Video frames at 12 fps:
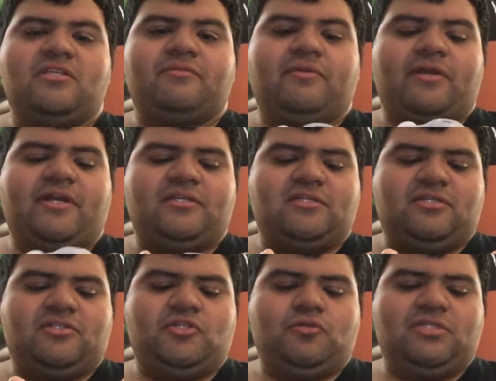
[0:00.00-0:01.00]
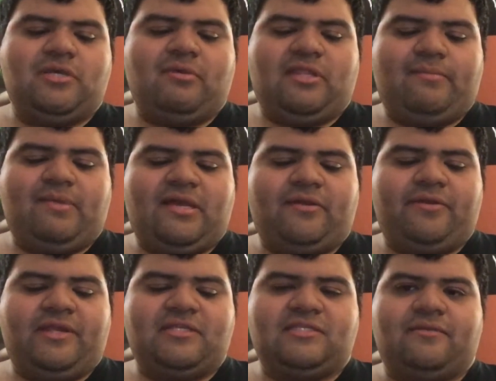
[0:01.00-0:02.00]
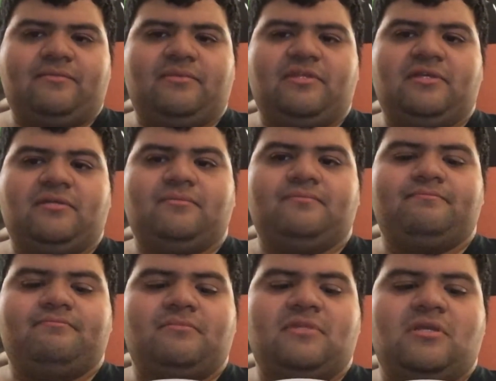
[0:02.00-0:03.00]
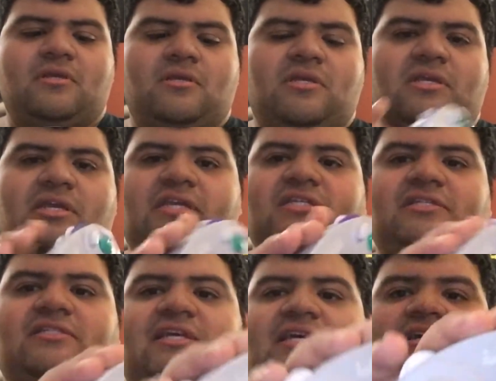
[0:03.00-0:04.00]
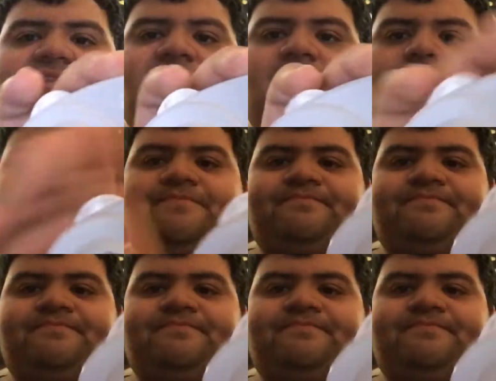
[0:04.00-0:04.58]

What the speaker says: requires two AA batteries, and as you can tell, the